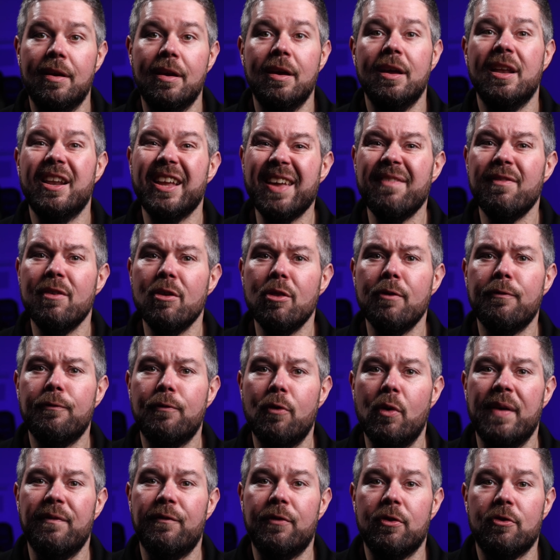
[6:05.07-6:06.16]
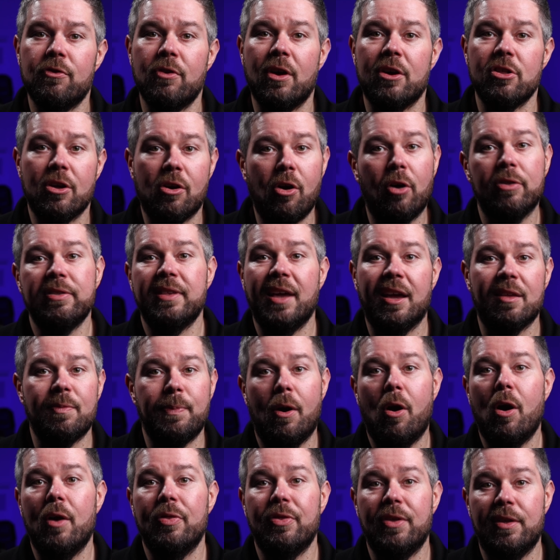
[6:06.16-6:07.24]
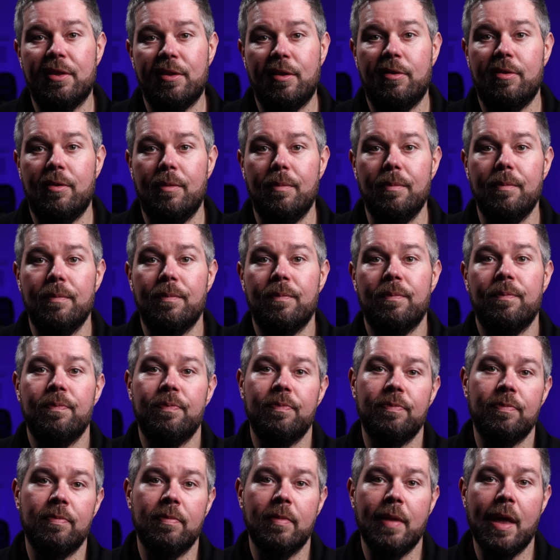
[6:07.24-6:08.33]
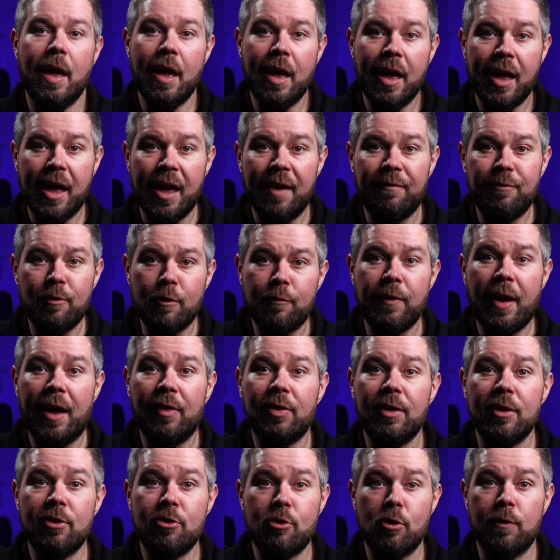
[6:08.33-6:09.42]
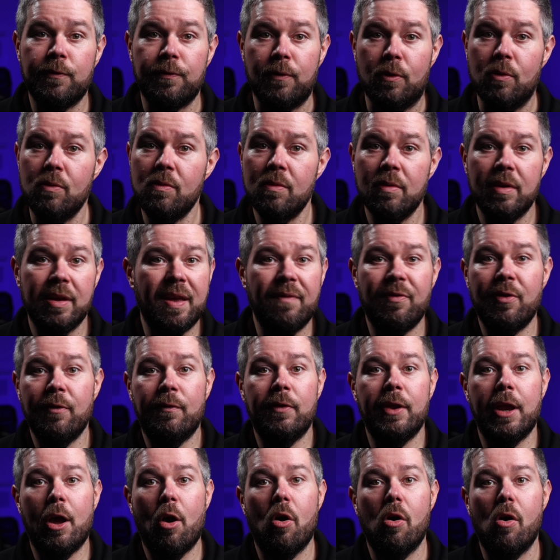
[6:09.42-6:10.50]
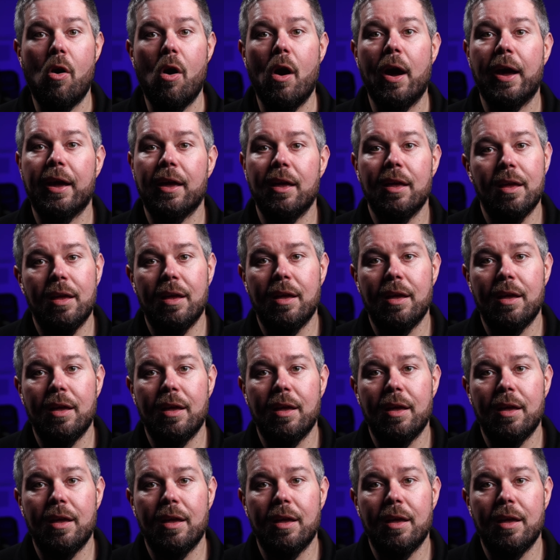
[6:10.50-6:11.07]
It'll give you the full infrastructure context behind this system. If you found this useful, give the video a like.